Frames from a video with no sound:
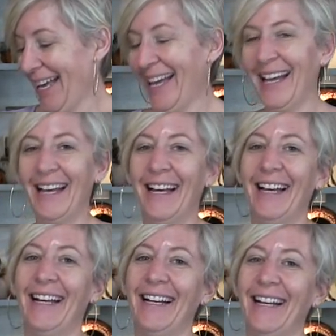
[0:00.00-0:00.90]
things
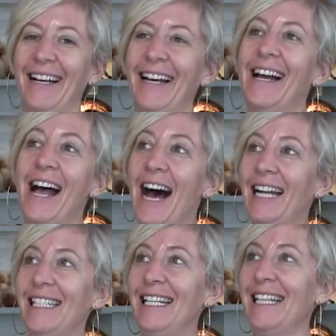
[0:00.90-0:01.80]
up my sleeve.
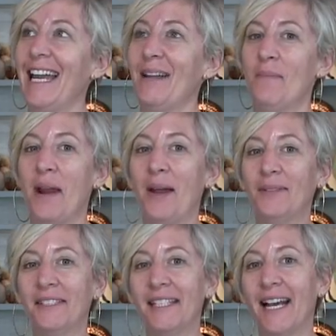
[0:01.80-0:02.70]
I did get it, but I
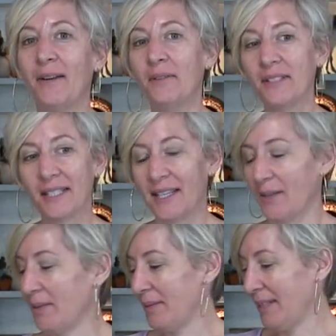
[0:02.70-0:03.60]
was I was,
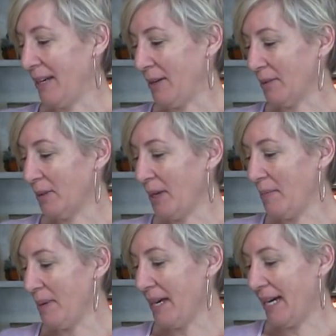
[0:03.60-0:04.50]
you know,
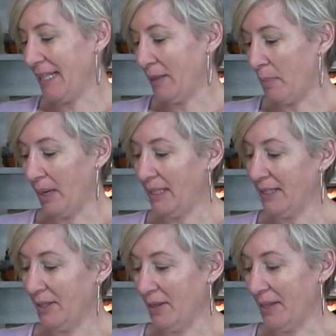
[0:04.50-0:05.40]
looking beyond the
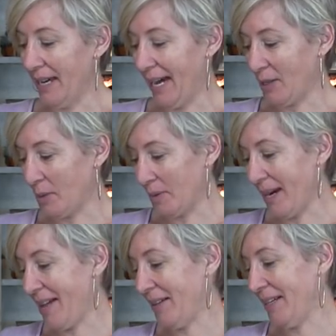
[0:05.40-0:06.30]
pun to the actual
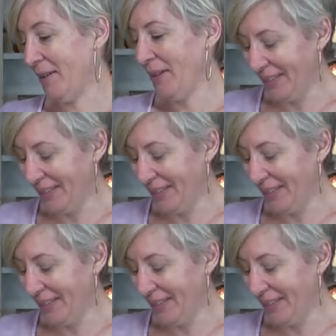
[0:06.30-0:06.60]
reality of